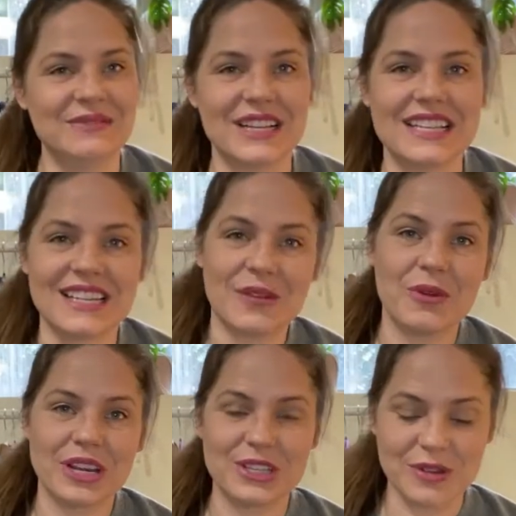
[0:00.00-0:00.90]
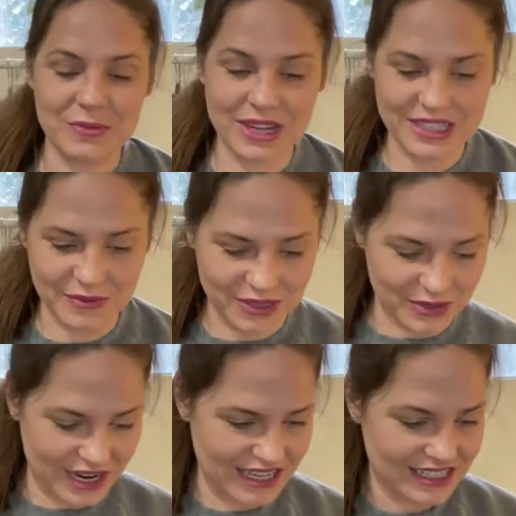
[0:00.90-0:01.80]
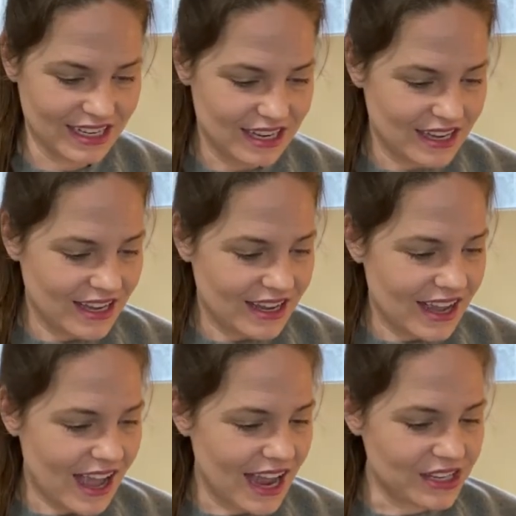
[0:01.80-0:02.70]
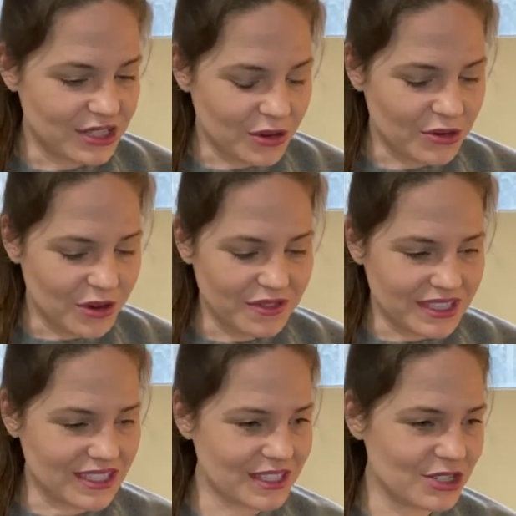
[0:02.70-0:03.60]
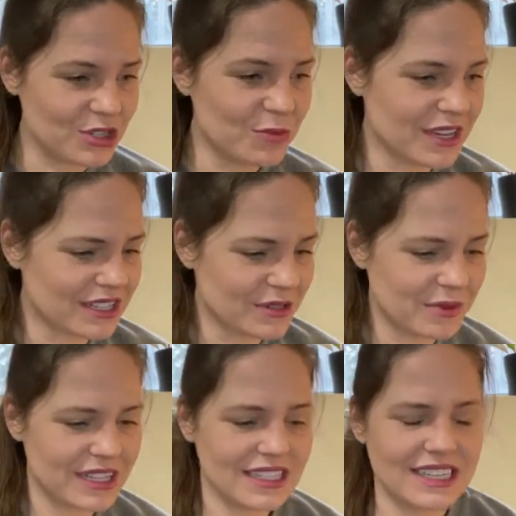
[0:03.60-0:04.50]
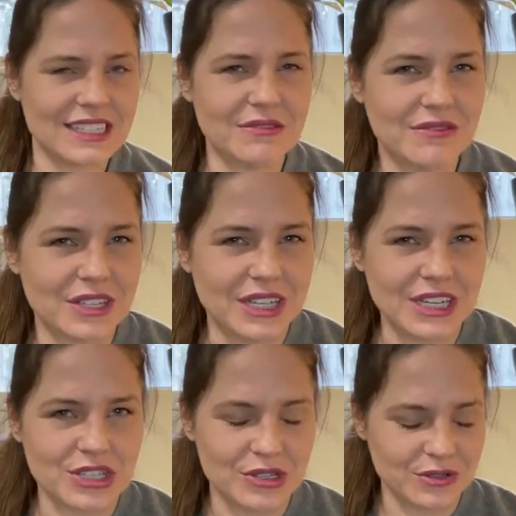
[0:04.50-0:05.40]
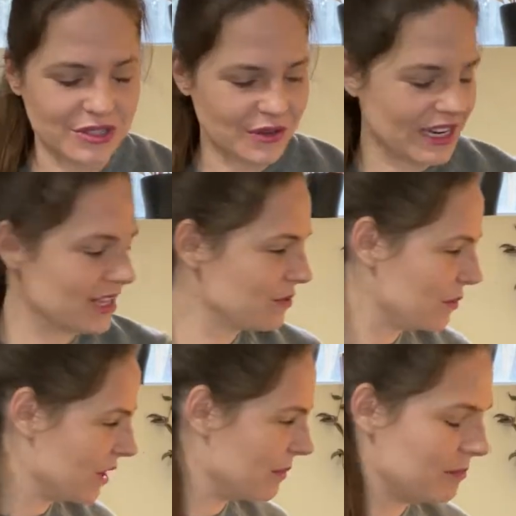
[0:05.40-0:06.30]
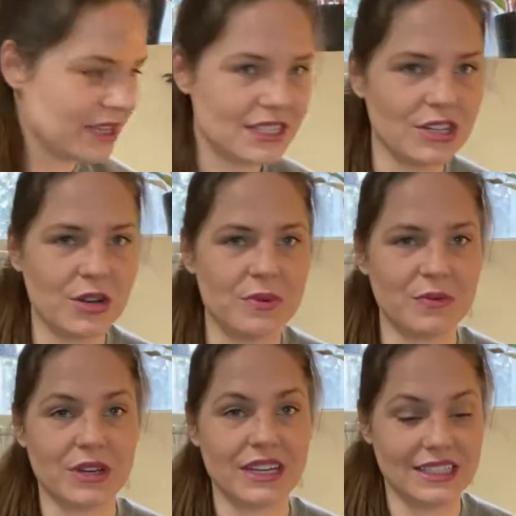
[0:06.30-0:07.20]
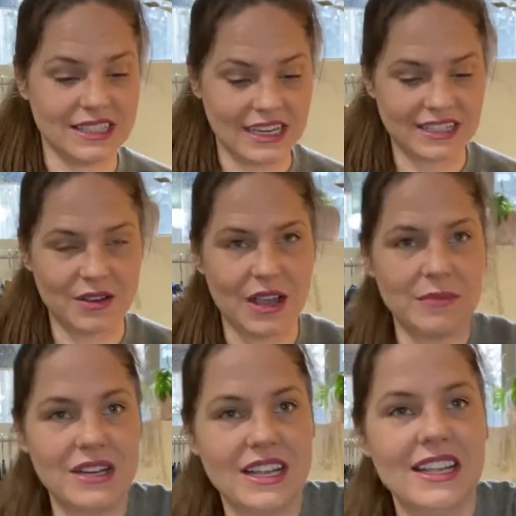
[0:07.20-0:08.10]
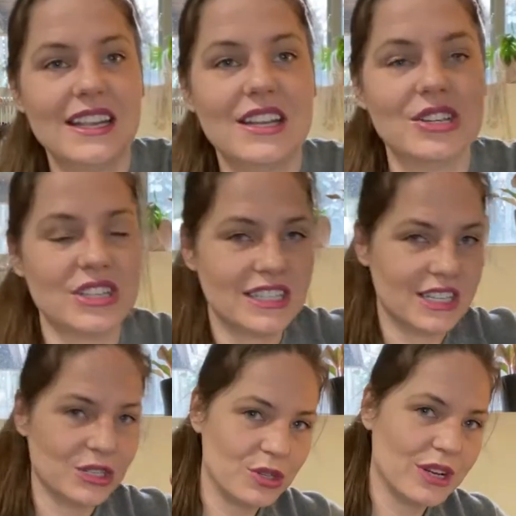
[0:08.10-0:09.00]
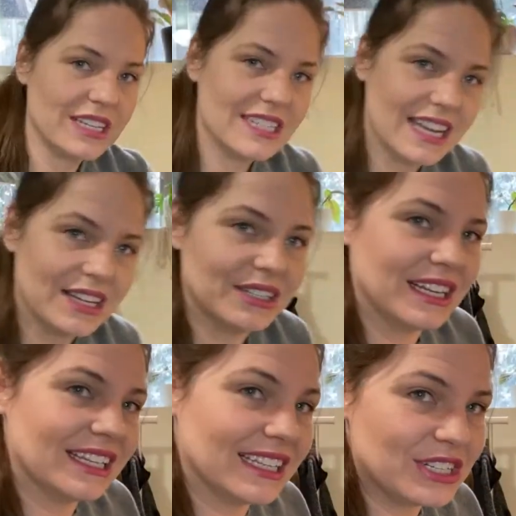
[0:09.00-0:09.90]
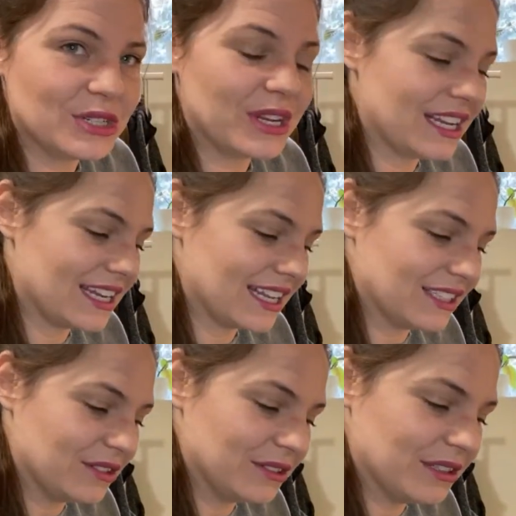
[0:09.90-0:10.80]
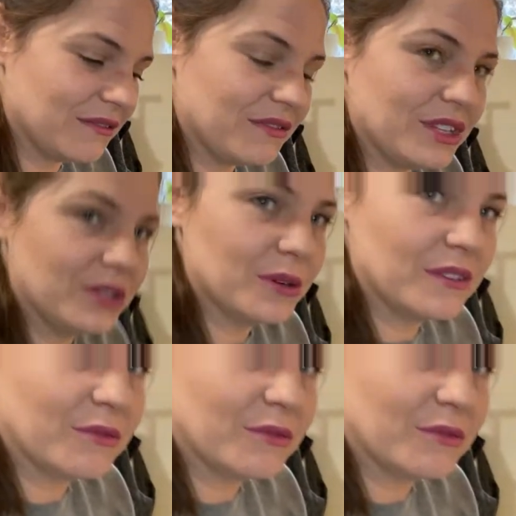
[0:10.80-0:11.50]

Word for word: because I wanted to unbox it with you guys. I don't know if this is the shoe box though because it doesn't feel like shoes. So I guess when we bust it open, we're gonna see. So I'm gonna just tilt you guys down, let you get a little view of